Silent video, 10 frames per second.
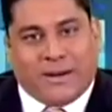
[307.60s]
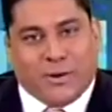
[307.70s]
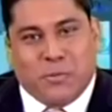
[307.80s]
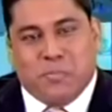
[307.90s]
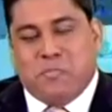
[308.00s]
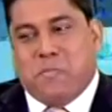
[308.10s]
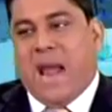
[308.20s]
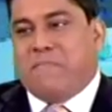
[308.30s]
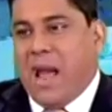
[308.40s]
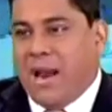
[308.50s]
it, you
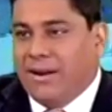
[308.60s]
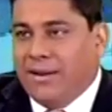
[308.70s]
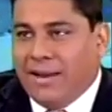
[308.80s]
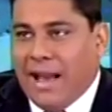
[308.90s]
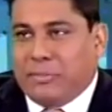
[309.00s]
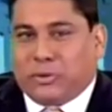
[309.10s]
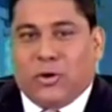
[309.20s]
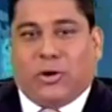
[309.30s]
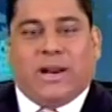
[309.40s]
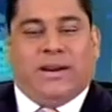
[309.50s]
madman.
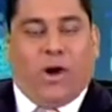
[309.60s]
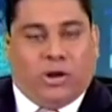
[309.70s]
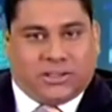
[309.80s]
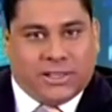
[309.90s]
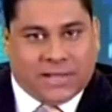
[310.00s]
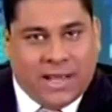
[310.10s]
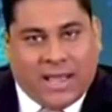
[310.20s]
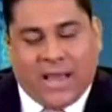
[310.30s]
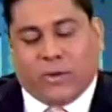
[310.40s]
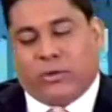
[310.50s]
Absolutely nonsense.
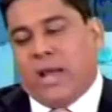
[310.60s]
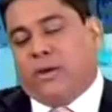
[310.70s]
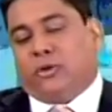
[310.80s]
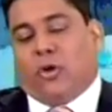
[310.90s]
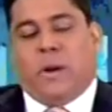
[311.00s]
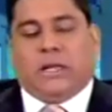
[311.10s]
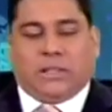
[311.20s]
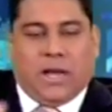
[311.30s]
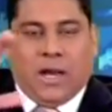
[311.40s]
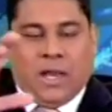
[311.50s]
Thank you so much,
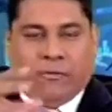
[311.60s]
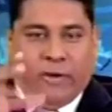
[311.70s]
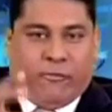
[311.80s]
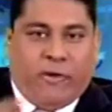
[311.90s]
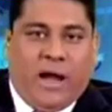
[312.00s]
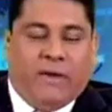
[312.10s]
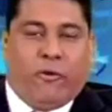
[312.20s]
FIFA